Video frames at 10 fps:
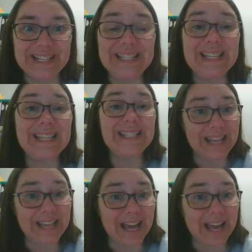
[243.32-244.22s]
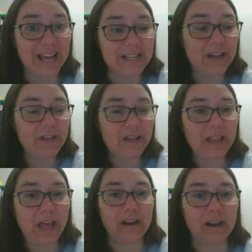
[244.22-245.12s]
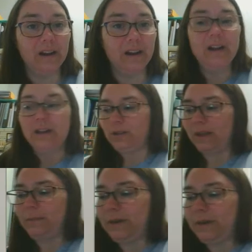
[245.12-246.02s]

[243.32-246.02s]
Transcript: is the size of the letter. So let me